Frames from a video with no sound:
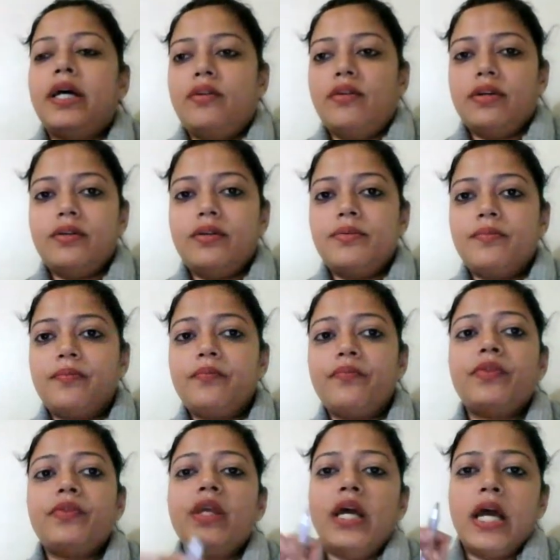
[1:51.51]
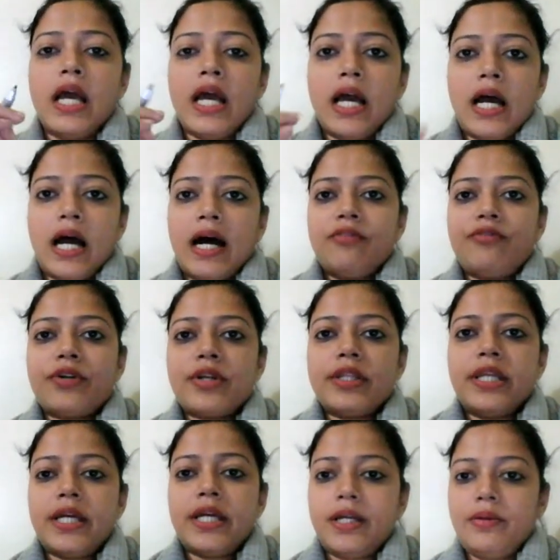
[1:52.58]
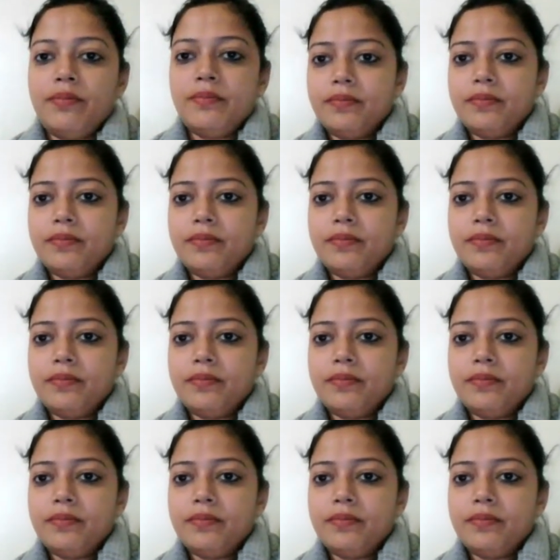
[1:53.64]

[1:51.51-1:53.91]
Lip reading: error. After that,